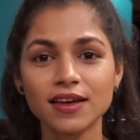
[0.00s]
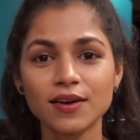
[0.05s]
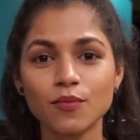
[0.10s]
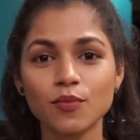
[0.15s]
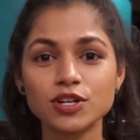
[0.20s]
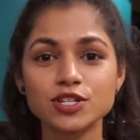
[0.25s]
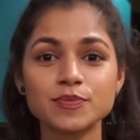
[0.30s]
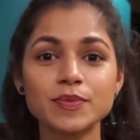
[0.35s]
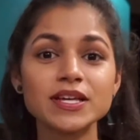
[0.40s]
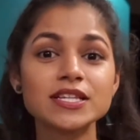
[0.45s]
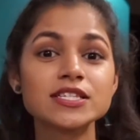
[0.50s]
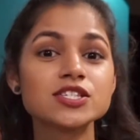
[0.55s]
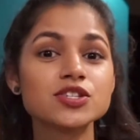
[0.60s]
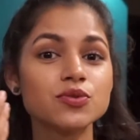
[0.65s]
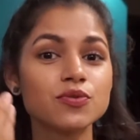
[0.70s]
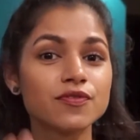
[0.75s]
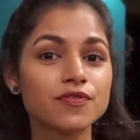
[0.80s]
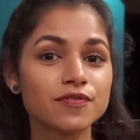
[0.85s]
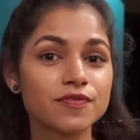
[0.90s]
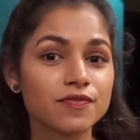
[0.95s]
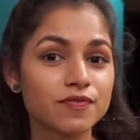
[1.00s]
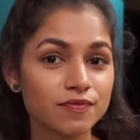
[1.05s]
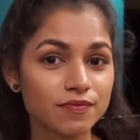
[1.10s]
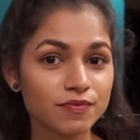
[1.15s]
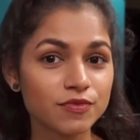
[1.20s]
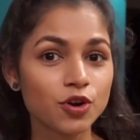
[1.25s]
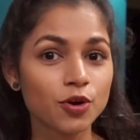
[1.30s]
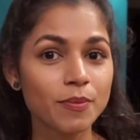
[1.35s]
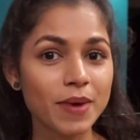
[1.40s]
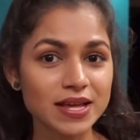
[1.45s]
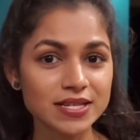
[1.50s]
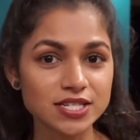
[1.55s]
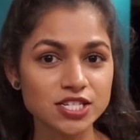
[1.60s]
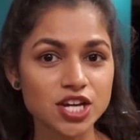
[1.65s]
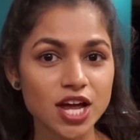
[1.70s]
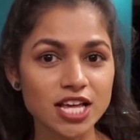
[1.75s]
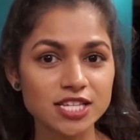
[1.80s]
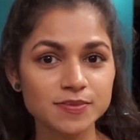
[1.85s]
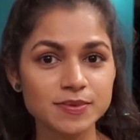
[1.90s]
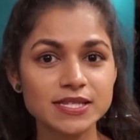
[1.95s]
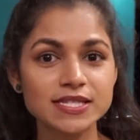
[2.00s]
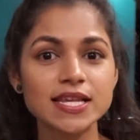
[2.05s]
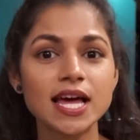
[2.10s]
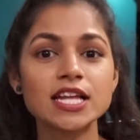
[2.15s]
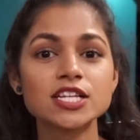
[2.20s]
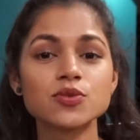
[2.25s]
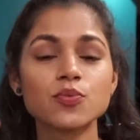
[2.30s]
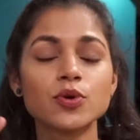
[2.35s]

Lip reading: which means your message has been sent.